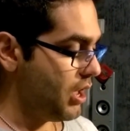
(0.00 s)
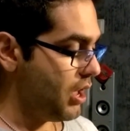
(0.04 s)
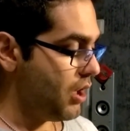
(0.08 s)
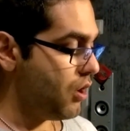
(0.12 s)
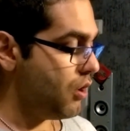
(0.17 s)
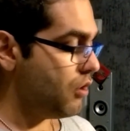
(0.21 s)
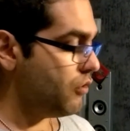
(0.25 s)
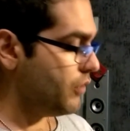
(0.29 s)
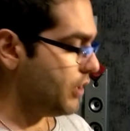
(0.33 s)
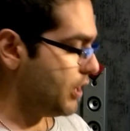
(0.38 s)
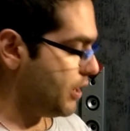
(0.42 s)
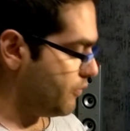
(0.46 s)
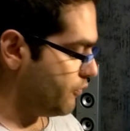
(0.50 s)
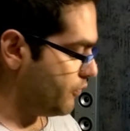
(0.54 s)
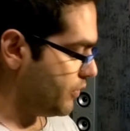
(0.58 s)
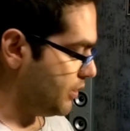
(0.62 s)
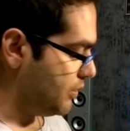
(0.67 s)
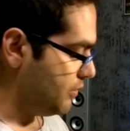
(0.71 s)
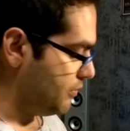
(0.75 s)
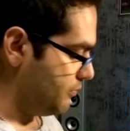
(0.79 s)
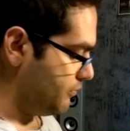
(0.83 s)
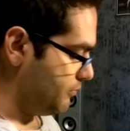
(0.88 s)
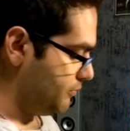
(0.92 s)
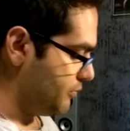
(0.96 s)
Oh yeah,
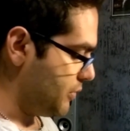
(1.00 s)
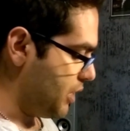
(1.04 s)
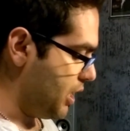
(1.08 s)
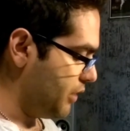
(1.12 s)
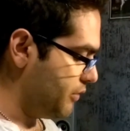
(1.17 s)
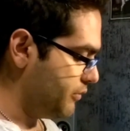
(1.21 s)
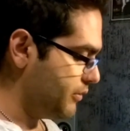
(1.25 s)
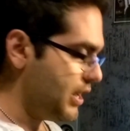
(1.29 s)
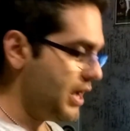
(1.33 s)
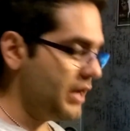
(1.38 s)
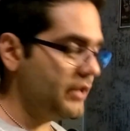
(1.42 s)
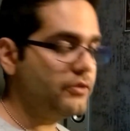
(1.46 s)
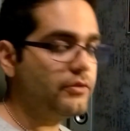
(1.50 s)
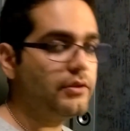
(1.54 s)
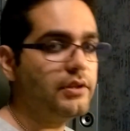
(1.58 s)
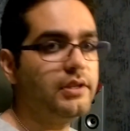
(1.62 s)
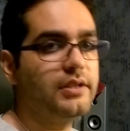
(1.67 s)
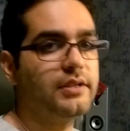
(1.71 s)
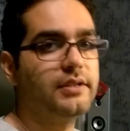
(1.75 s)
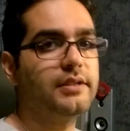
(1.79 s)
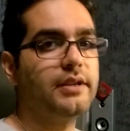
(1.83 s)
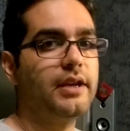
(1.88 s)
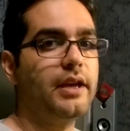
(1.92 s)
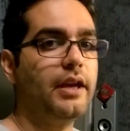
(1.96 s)
well, I could actually
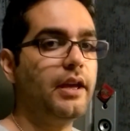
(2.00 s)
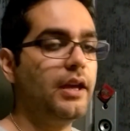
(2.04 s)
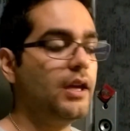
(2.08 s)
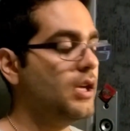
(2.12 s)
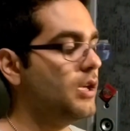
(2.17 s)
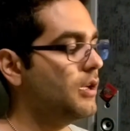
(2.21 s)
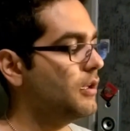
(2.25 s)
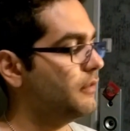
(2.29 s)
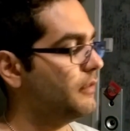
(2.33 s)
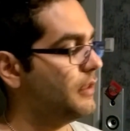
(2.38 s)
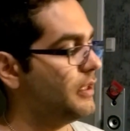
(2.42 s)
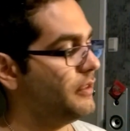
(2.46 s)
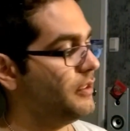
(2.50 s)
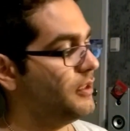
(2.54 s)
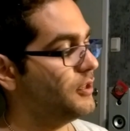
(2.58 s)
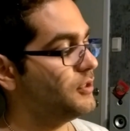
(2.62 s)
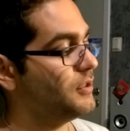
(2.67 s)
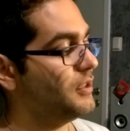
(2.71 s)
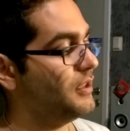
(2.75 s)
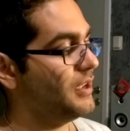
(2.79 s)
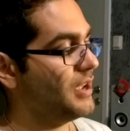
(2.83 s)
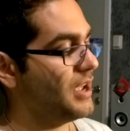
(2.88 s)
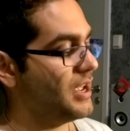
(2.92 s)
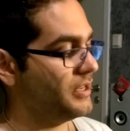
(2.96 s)
say that this
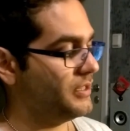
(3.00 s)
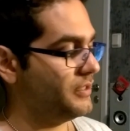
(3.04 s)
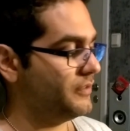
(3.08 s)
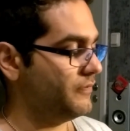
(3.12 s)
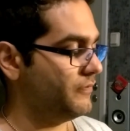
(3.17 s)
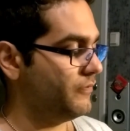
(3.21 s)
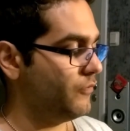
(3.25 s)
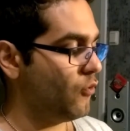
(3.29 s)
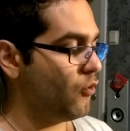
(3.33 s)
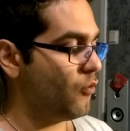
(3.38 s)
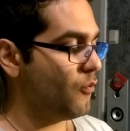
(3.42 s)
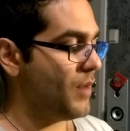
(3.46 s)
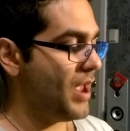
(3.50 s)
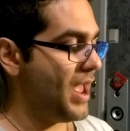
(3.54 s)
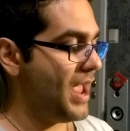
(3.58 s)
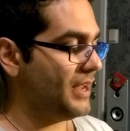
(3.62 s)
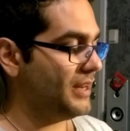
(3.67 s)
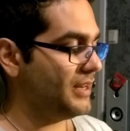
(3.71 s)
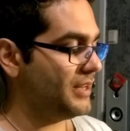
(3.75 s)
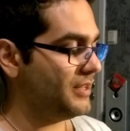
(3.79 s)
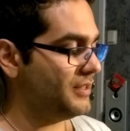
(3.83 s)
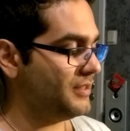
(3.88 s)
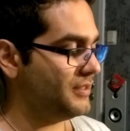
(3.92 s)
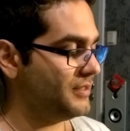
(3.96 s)
thing has 4
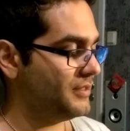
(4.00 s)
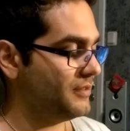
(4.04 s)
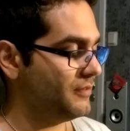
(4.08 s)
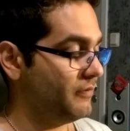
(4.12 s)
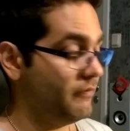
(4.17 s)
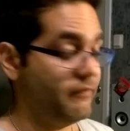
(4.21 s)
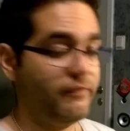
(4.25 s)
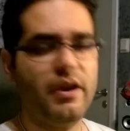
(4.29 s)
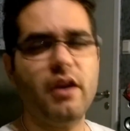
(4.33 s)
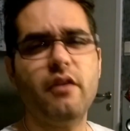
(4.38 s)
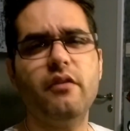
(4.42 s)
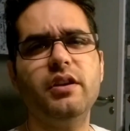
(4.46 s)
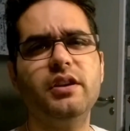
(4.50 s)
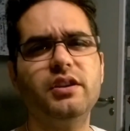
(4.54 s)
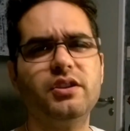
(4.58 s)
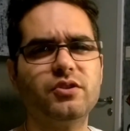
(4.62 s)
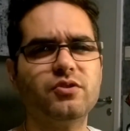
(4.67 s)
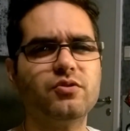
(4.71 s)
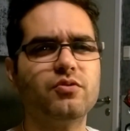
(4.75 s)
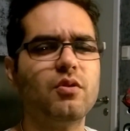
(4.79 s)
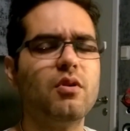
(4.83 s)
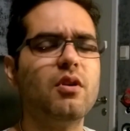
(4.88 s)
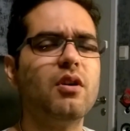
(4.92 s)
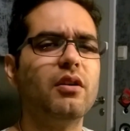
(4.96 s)
magnets, very
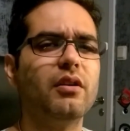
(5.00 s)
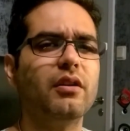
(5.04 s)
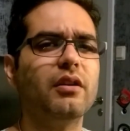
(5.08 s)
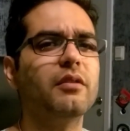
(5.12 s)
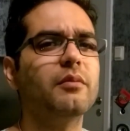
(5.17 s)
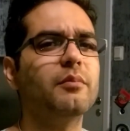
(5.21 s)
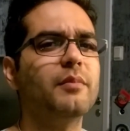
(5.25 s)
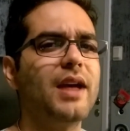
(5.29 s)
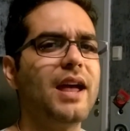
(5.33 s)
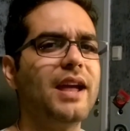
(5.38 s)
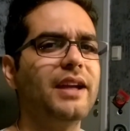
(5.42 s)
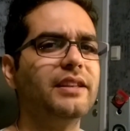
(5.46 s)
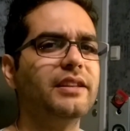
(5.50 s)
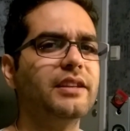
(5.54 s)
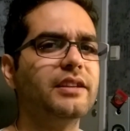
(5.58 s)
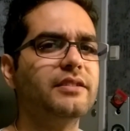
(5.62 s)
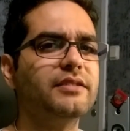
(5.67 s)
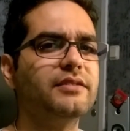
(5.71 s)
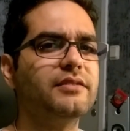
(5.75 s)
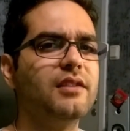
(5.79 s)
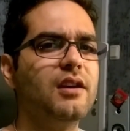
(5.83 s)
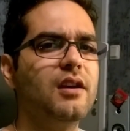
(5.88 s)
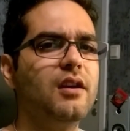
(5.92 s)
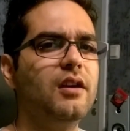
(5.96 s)
strong
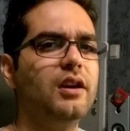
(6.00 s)
magnets.